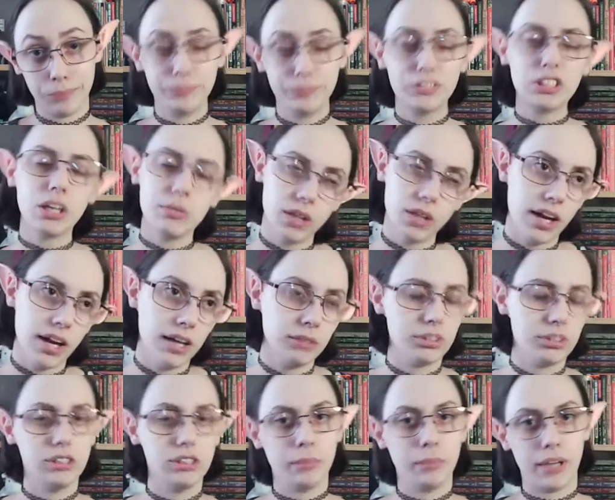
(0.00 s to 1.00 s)
Sometimes,
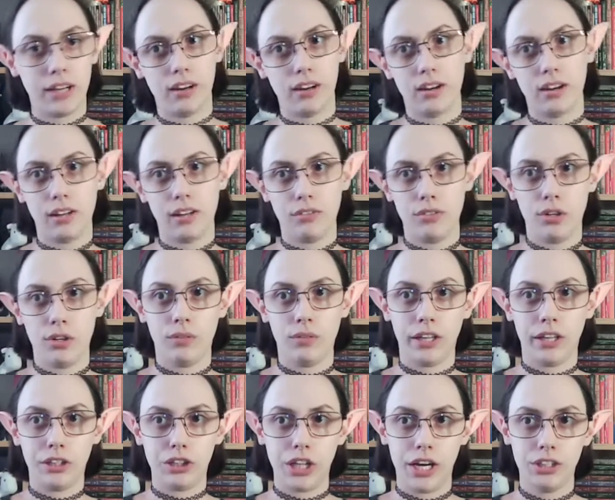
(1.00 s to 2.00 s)
depending on if you don't like
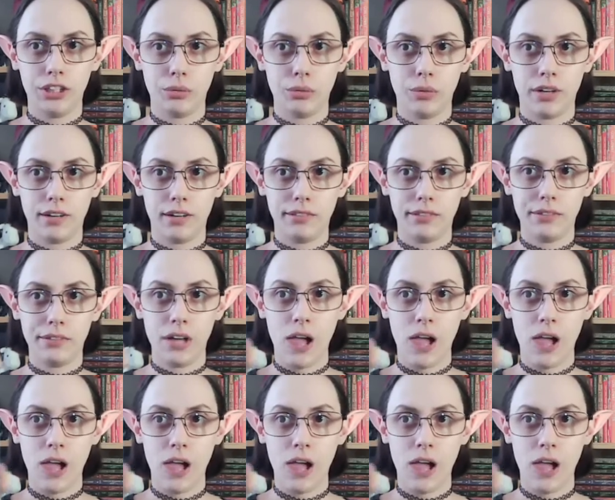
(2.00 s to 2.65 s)
change or whatever.